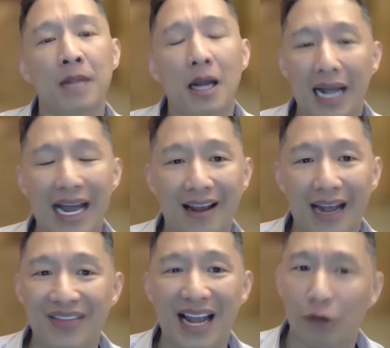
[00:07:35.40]

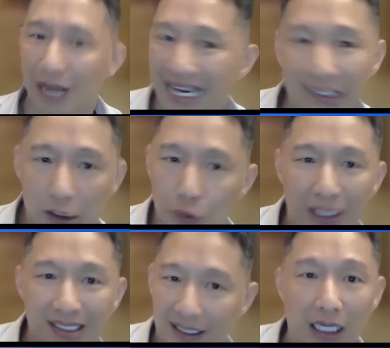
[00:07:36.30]
And that utilization rate
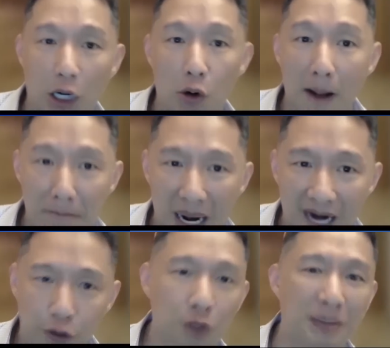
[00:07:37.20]
is going to go above,
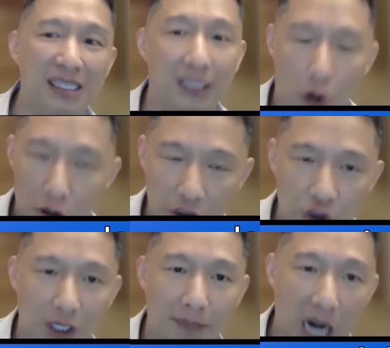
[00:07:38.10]
which means the auto
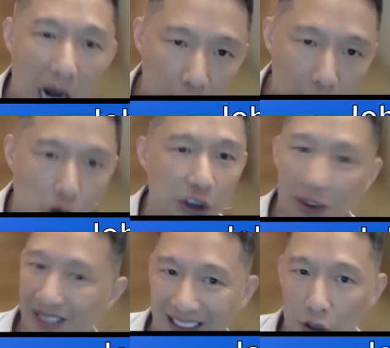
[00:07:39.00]
ownership is
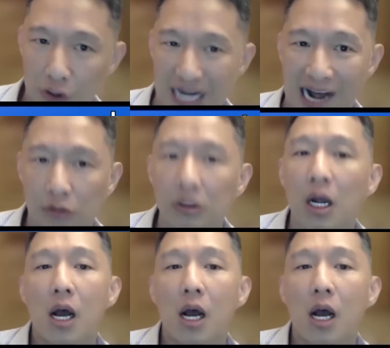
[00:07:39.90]
going to go down,